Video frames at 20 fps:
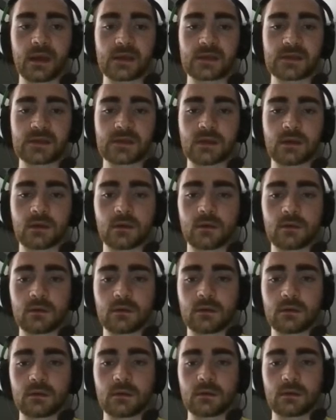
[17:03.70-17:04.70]
so
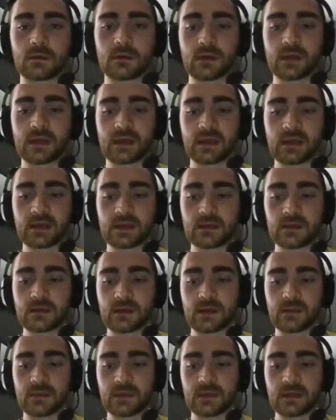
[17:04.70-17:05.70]
again,
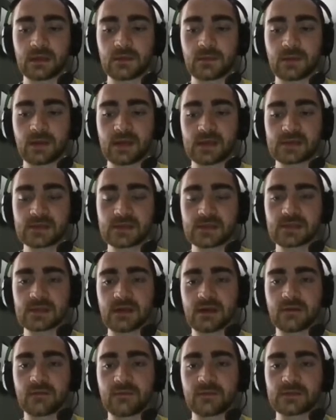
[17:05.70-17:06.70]
I'm not going to pass this
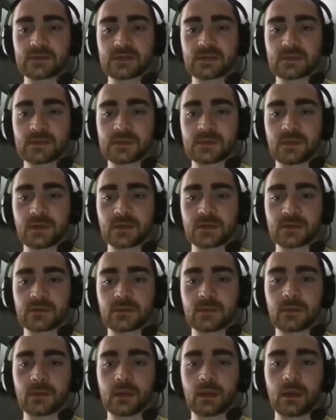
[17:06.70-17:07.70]
off as some special
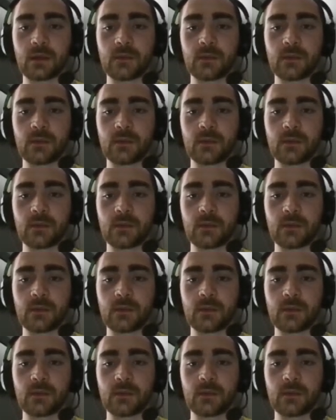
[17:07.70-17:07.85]
play,